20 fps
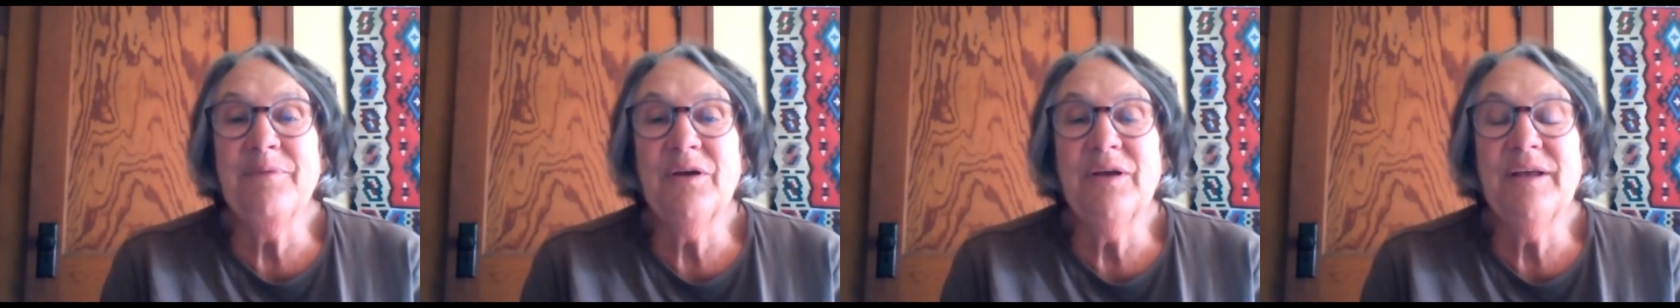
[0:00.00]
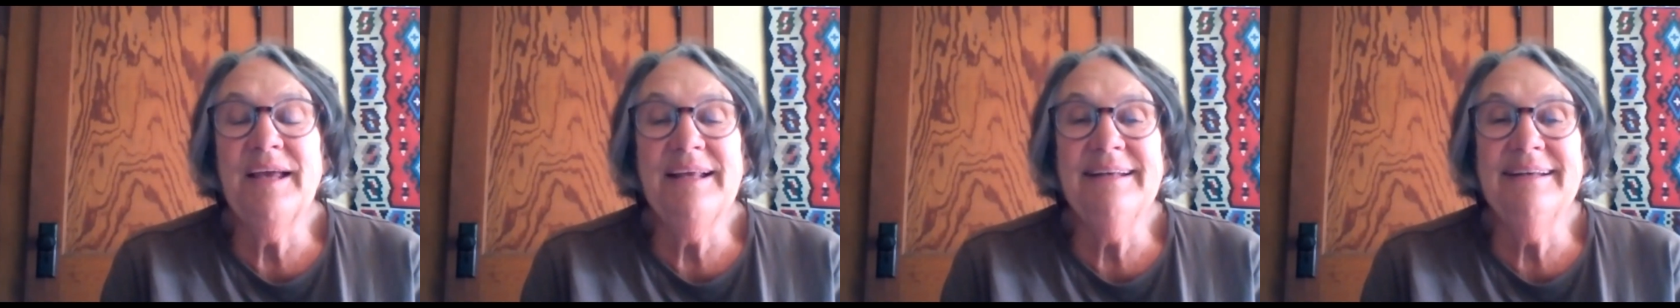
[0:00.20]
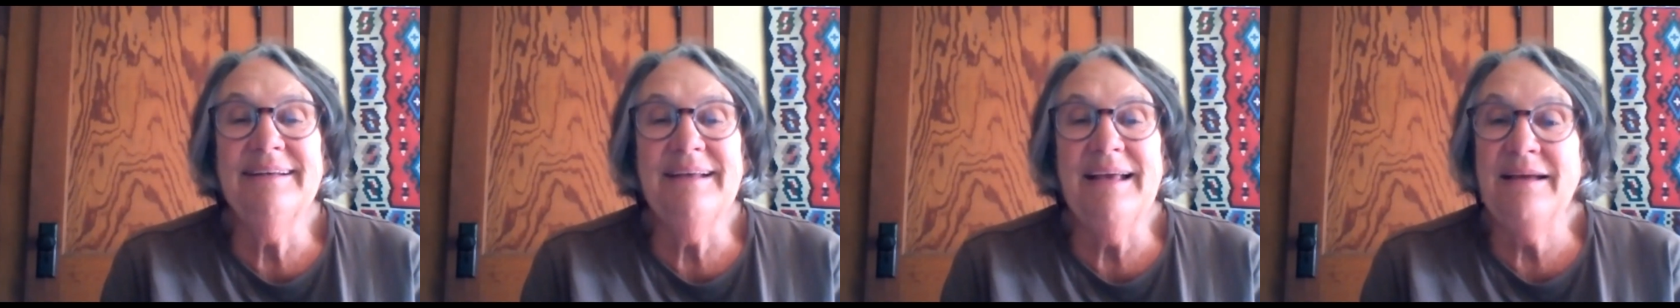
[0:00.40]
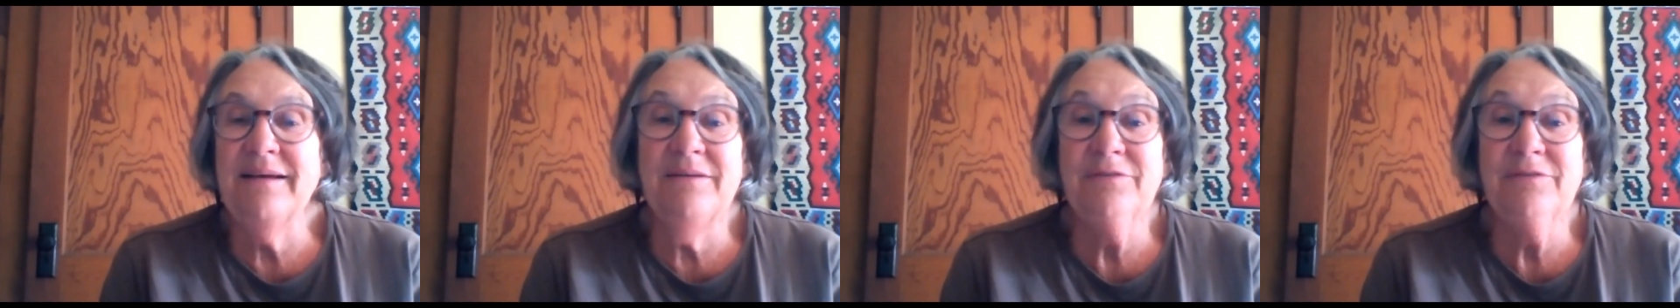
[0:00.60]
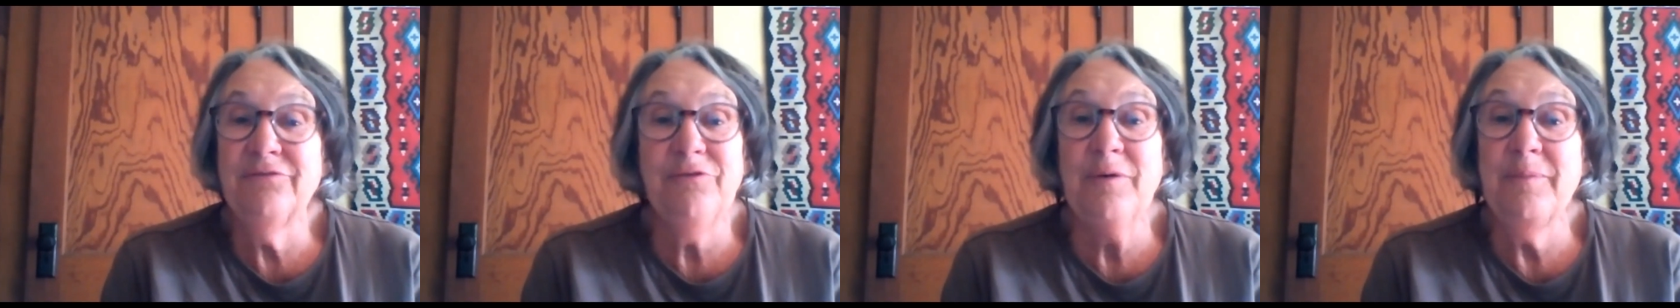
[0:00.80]

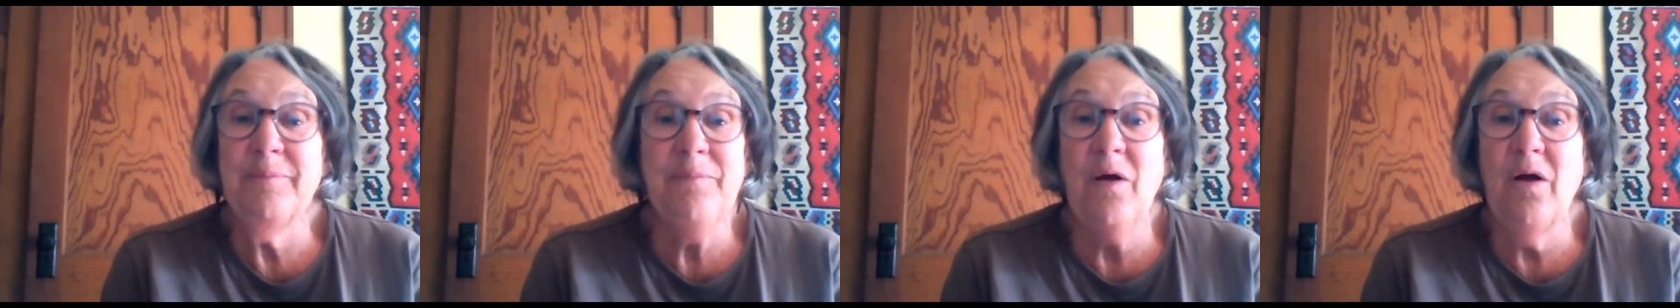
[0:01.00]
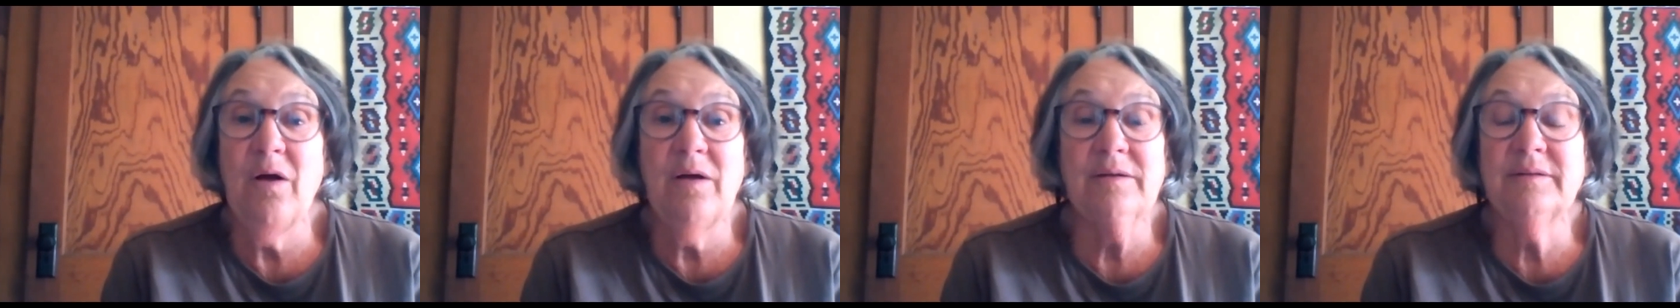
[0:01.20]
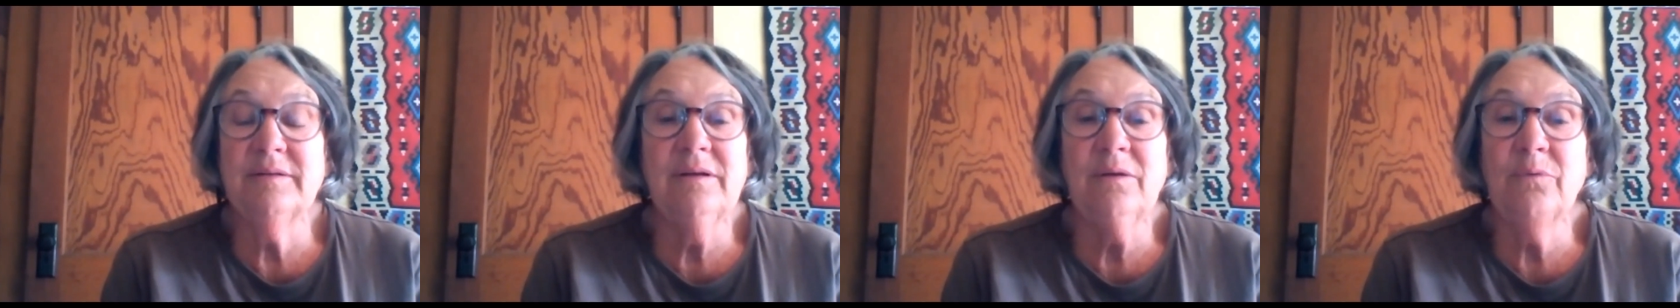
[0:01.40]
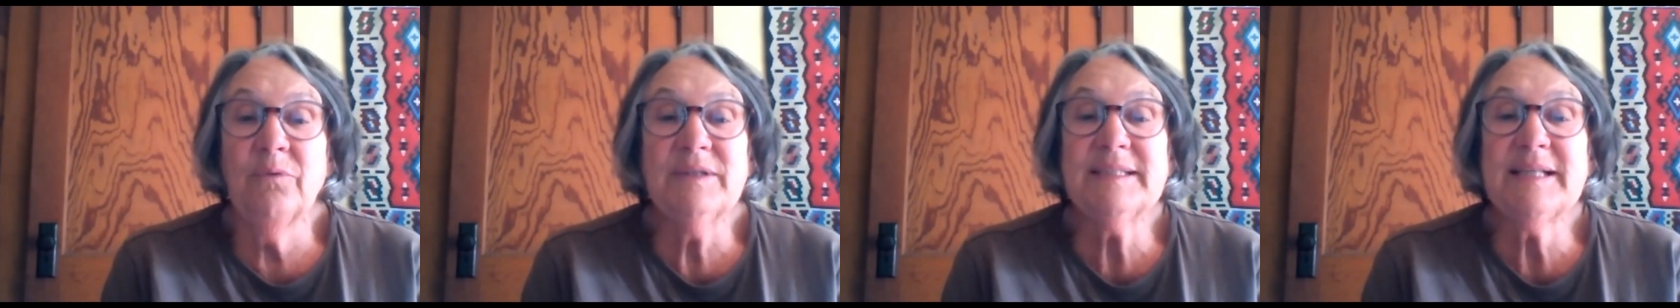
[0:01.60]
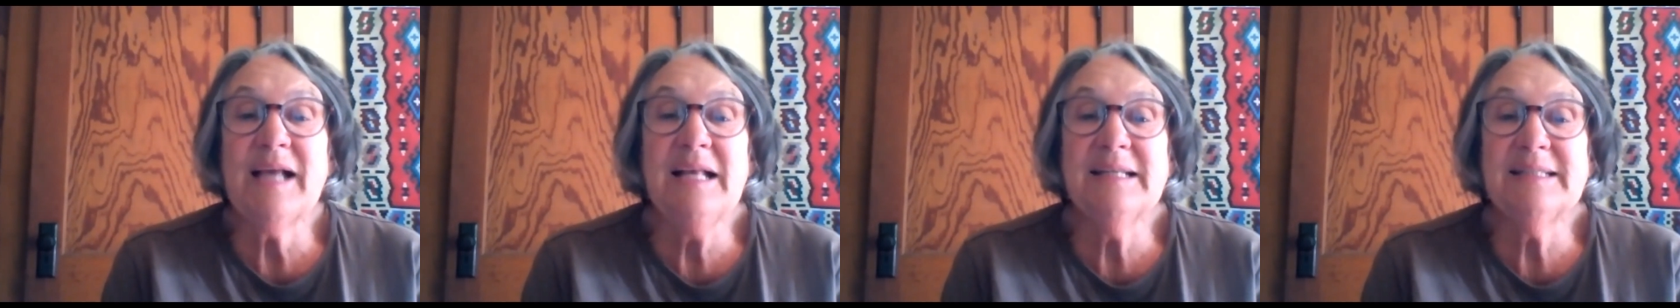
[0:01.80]
and from
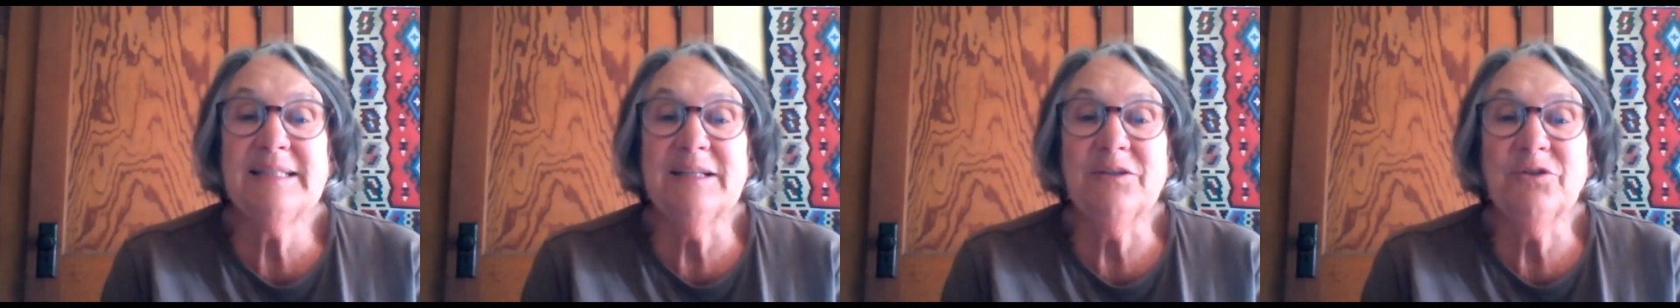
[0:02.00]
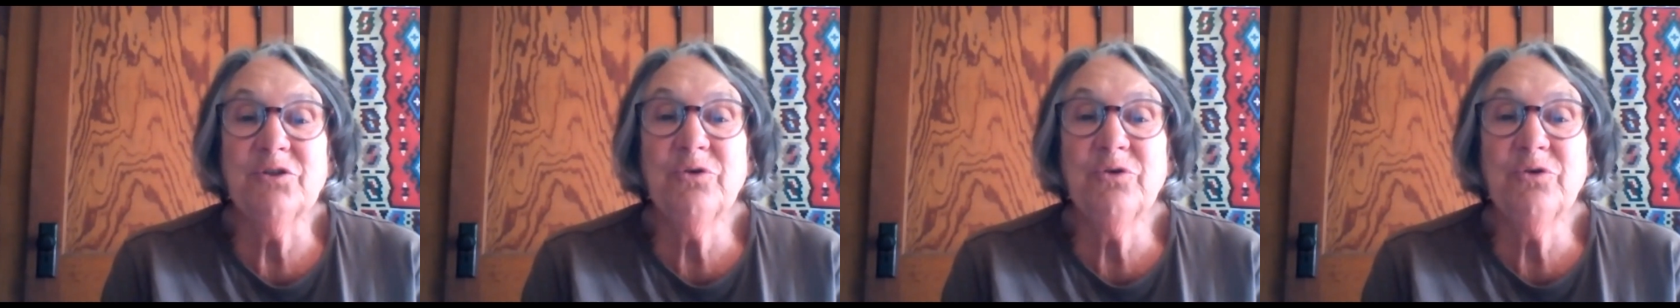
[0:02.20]
Wisconsin.